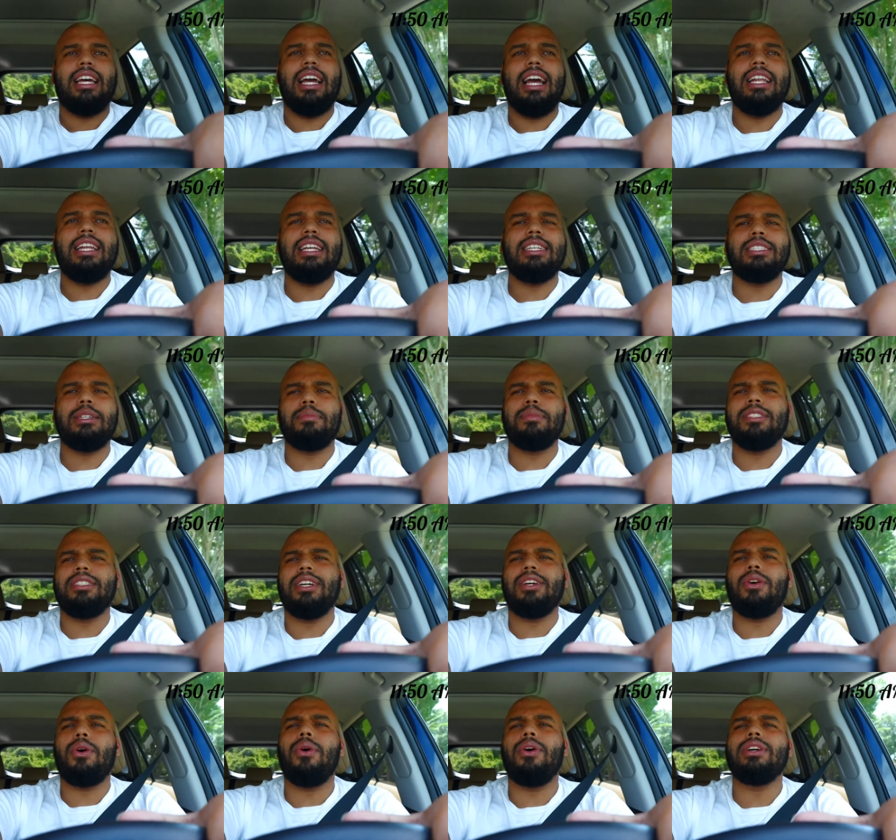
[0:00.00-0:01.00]
then someone
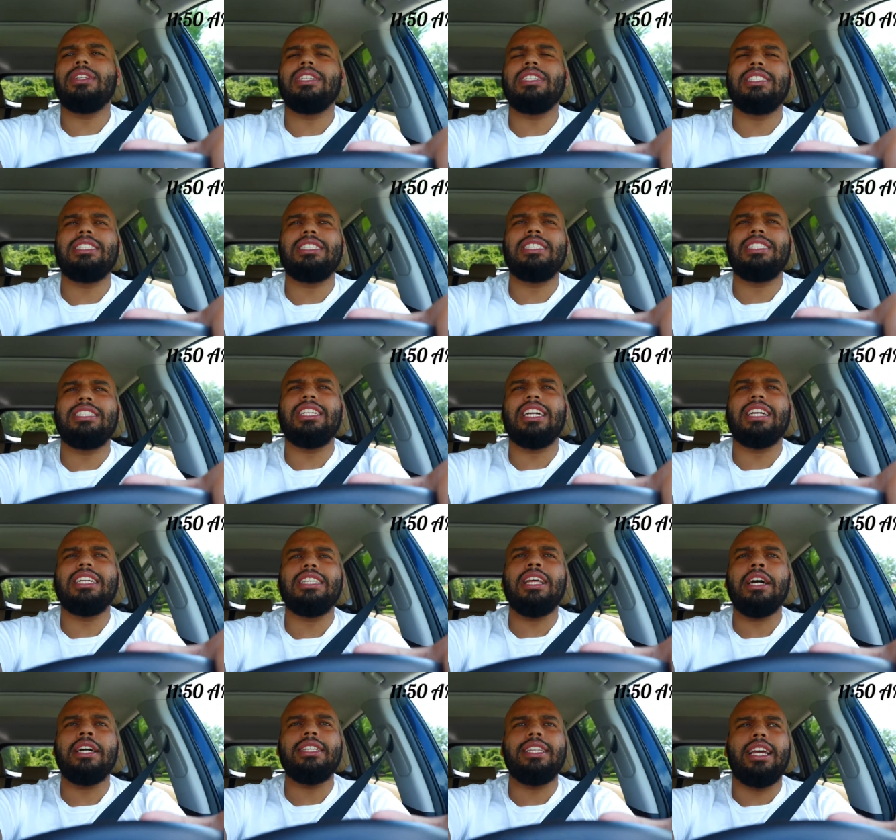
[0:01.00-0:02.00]
said go on a chicken
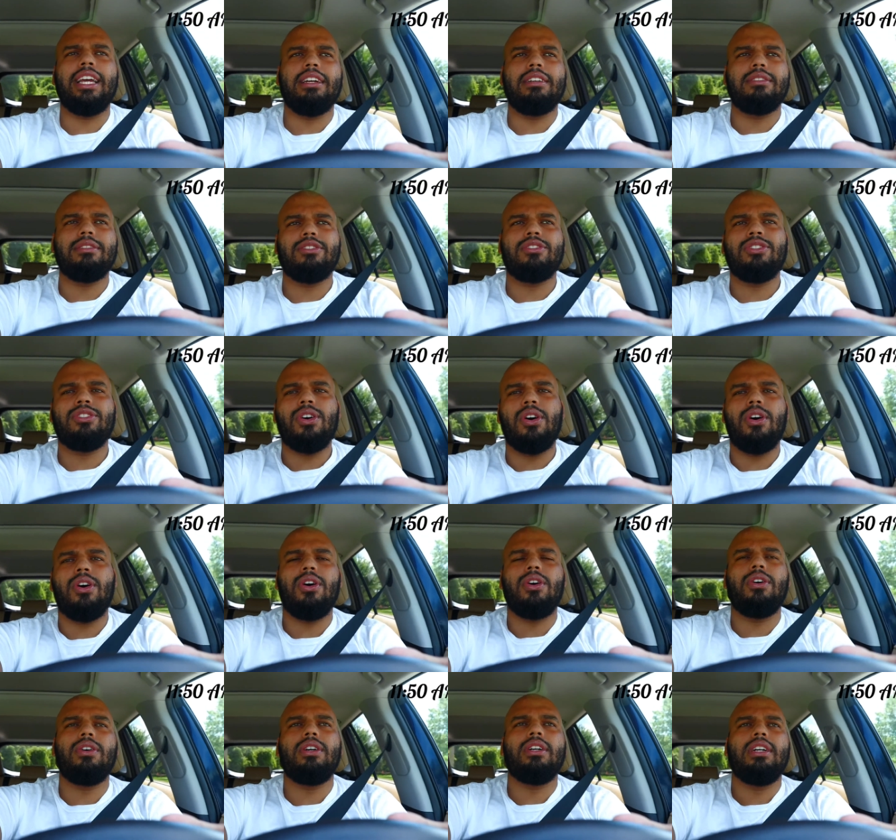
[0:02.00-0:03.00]
nugget date.
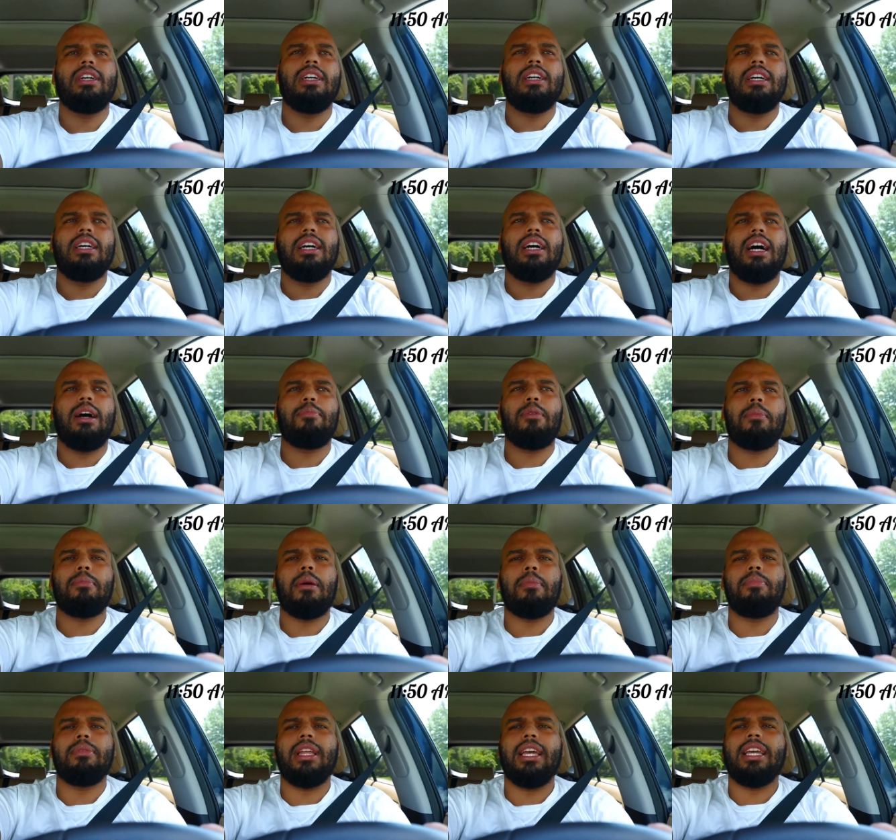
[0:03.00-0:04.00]
So I brought my
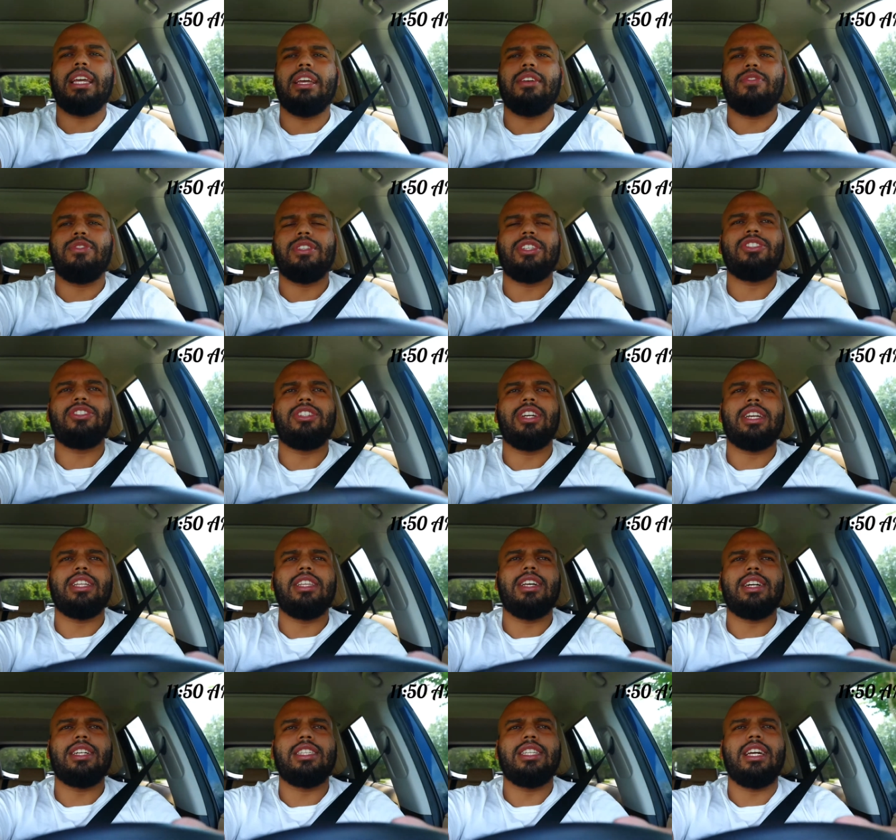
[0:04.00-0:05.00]
blanket for this chicken
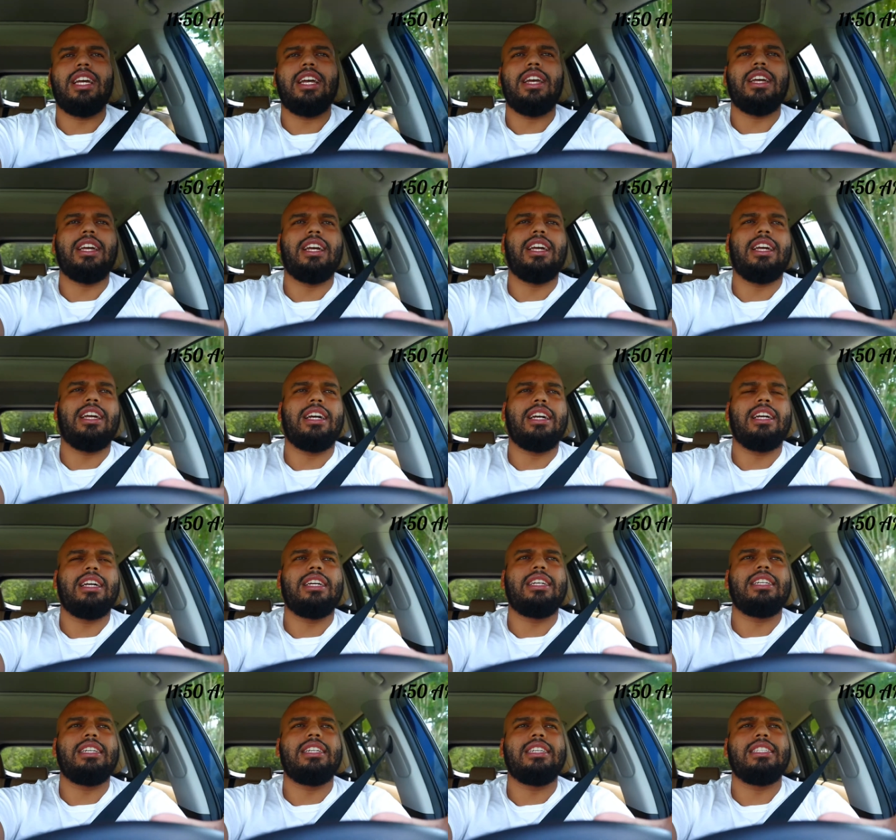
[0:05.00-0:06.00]
nugget date,
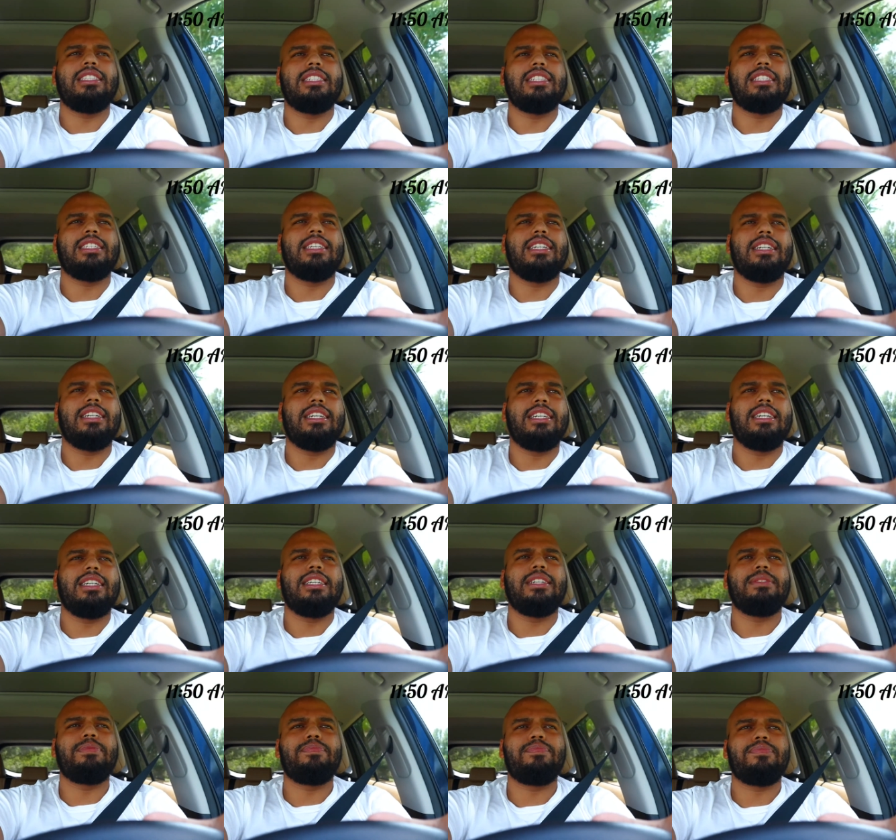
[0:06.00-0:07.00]
and
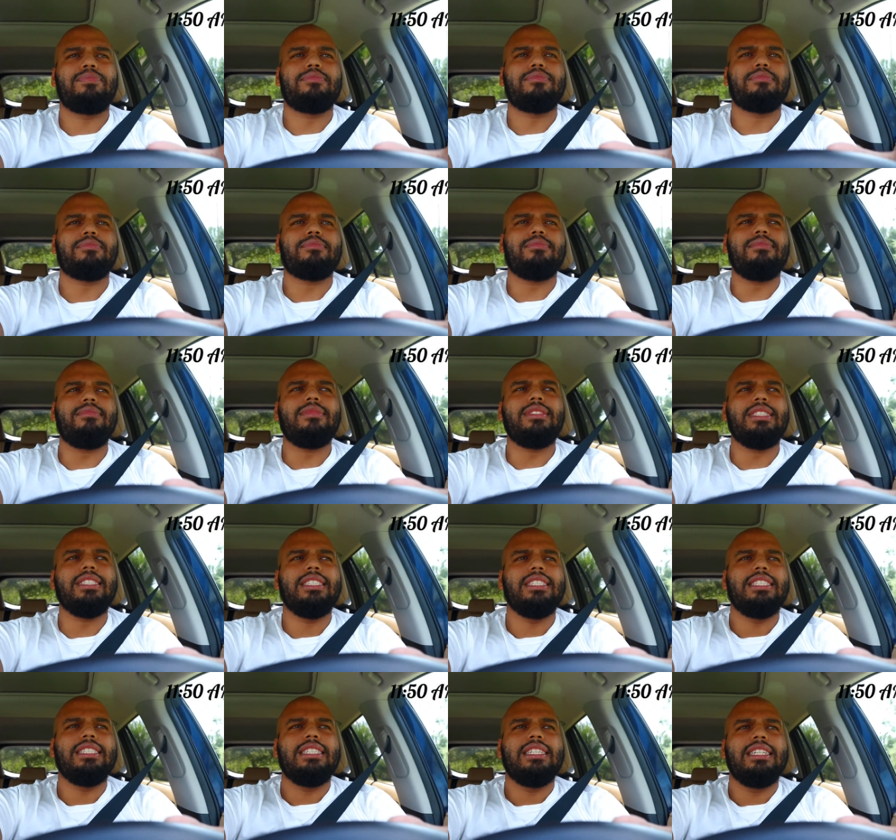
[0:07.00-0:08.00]
I'm
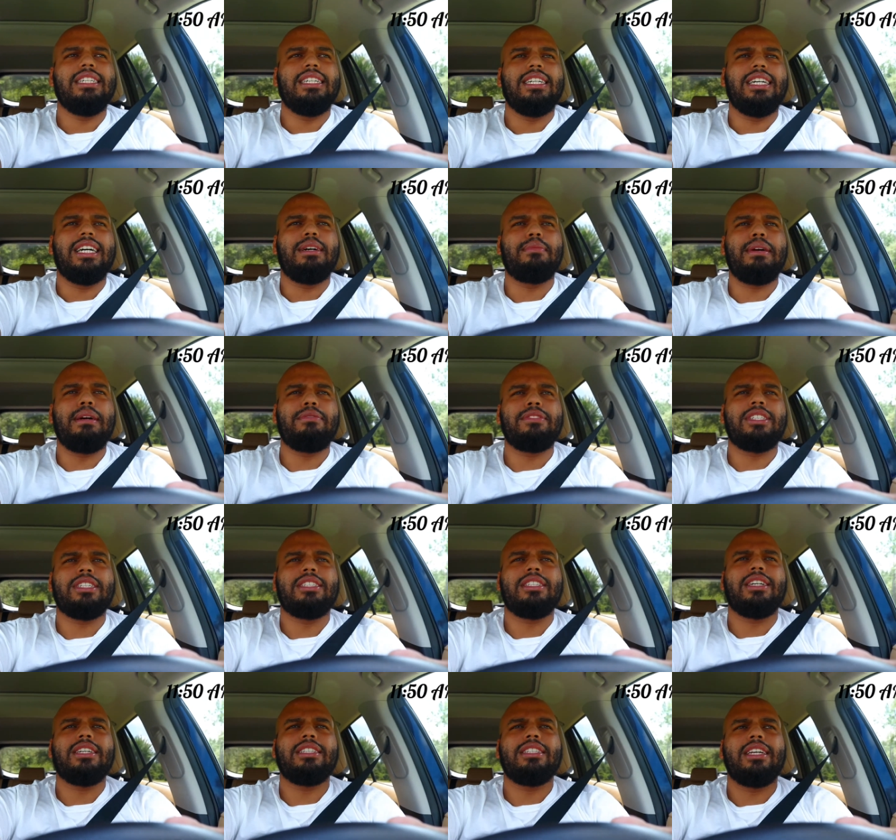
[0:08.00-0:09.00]
gonna have a chicken
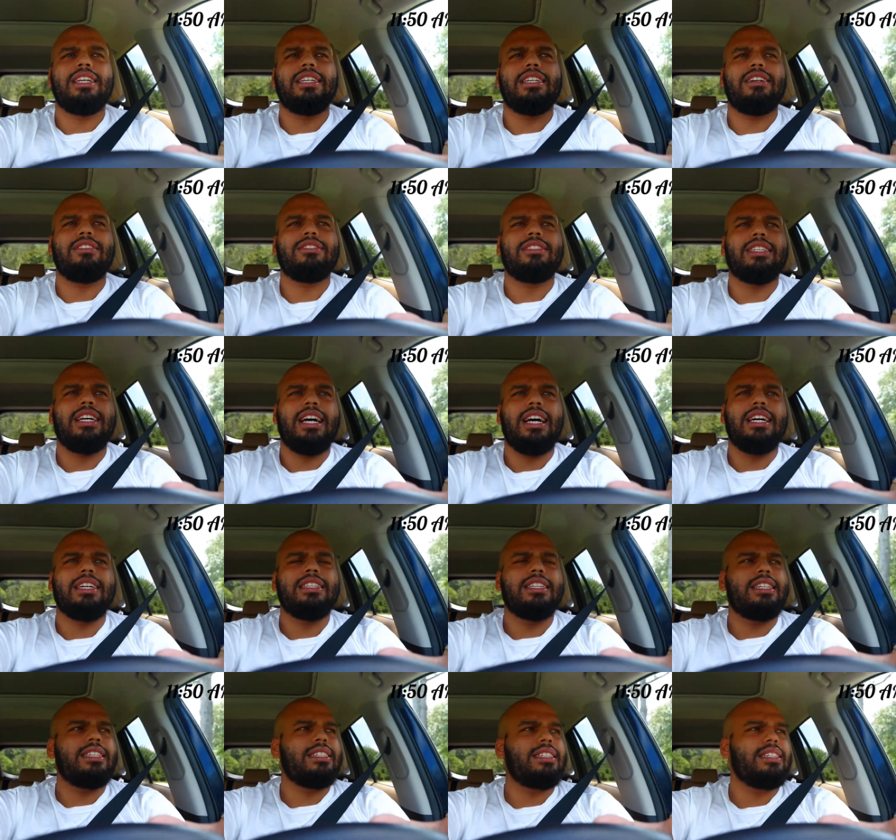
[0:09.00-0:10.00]
nugget date outside.
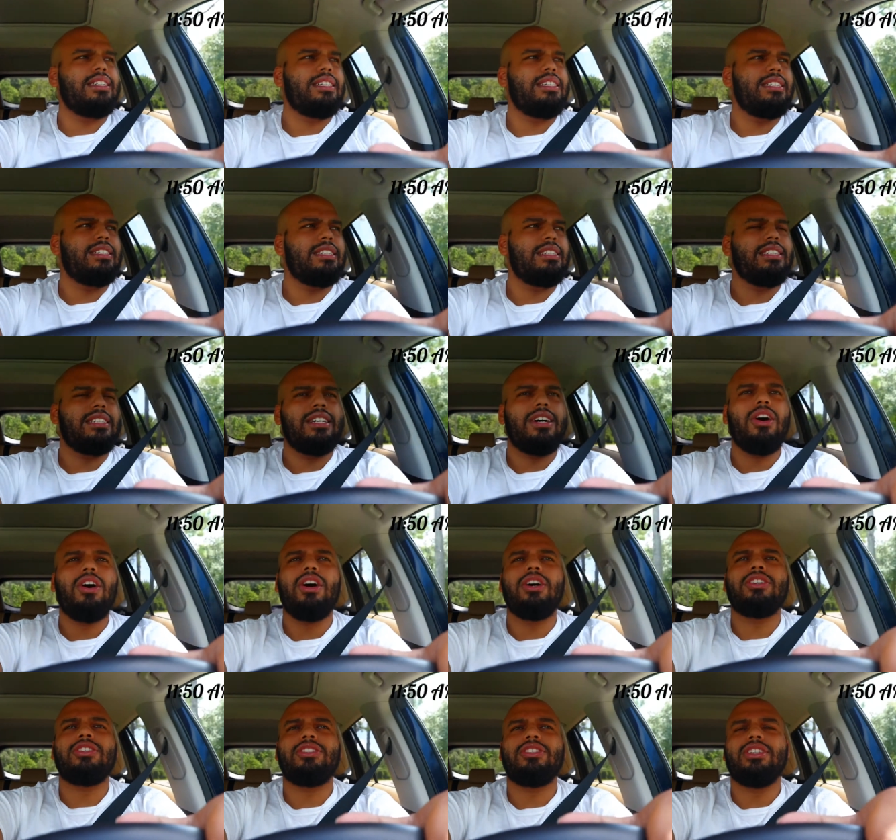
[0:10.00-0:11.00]
Like,
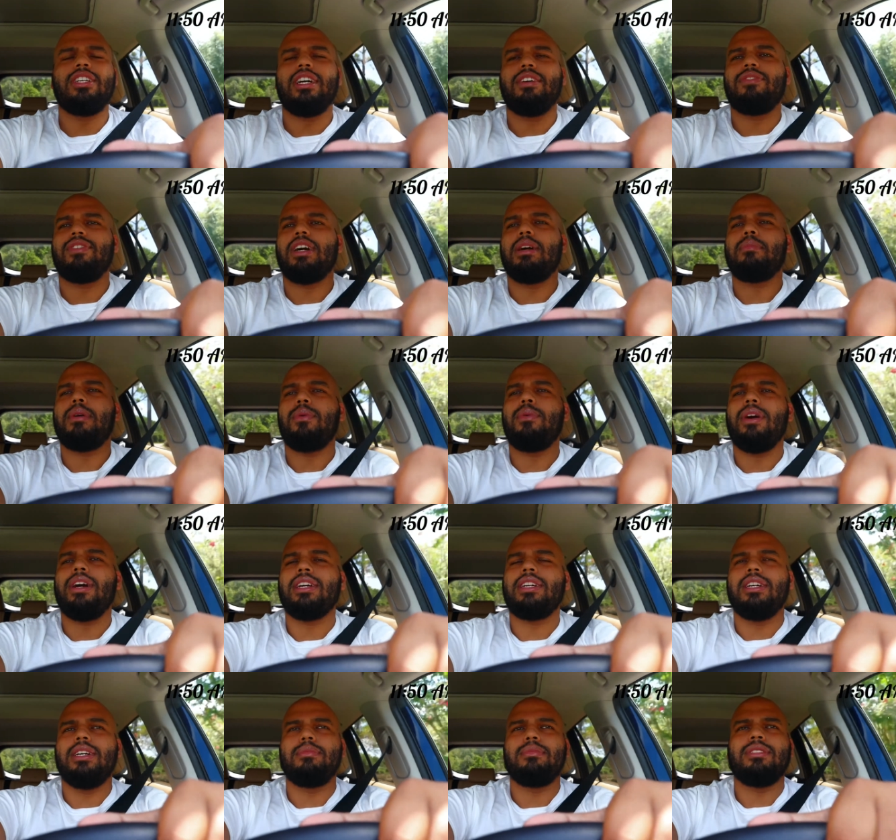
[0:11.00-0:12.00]
oh shit, I forgot my wine
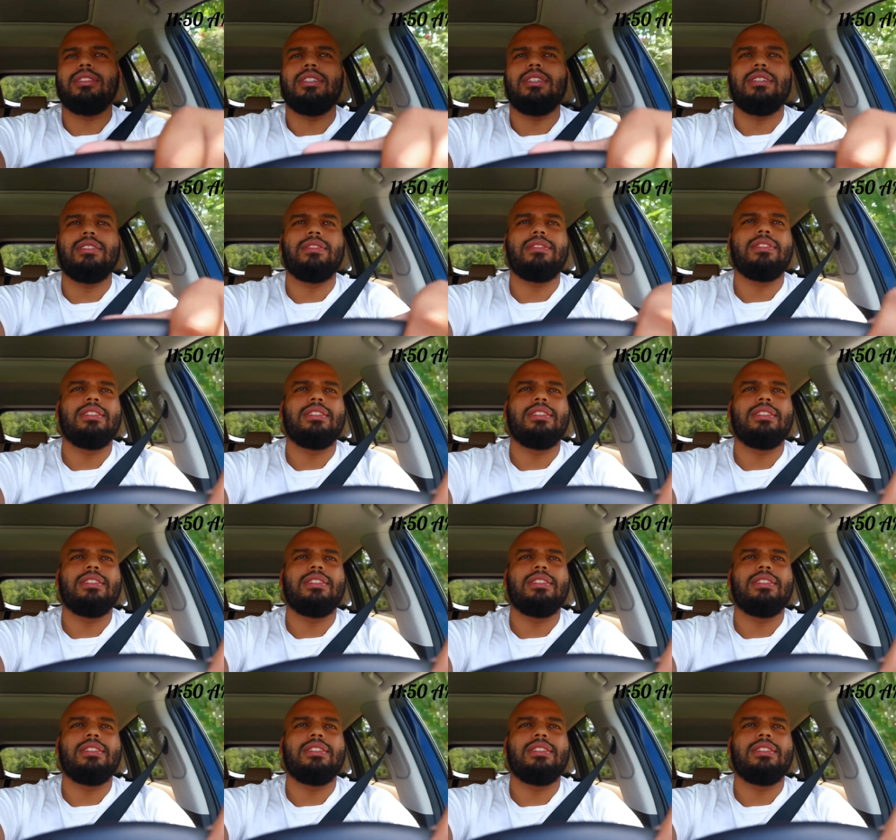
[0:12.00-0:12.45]
cup. So